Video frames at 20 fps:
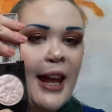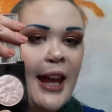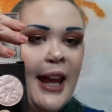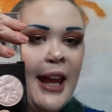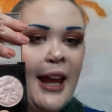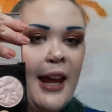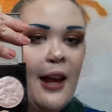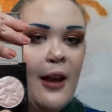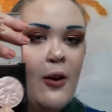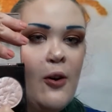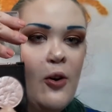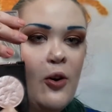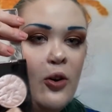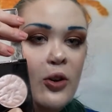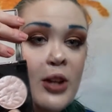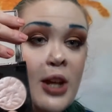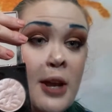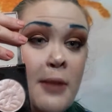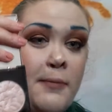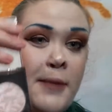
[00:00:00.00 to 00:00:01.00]
a gold,
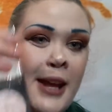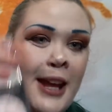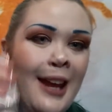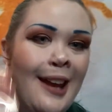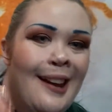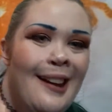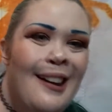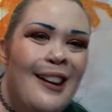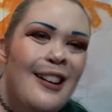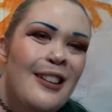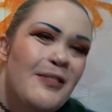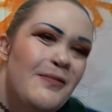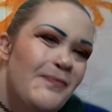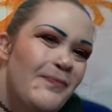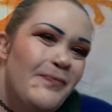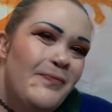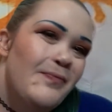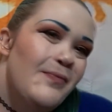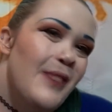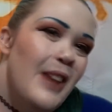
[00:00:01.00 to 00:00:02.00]
and a pink.
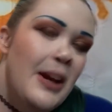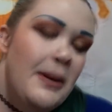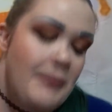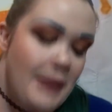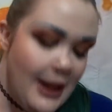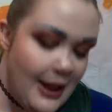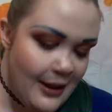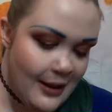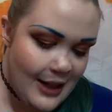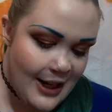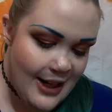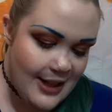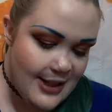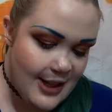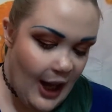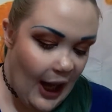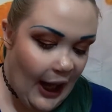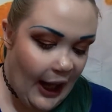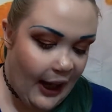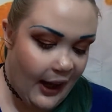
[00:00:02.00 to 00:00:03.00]
I mean, it's
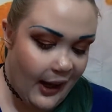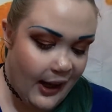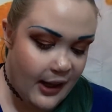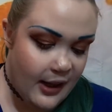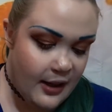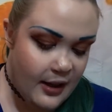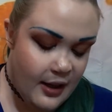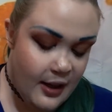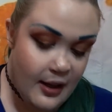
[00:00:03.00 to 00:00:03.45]
aight.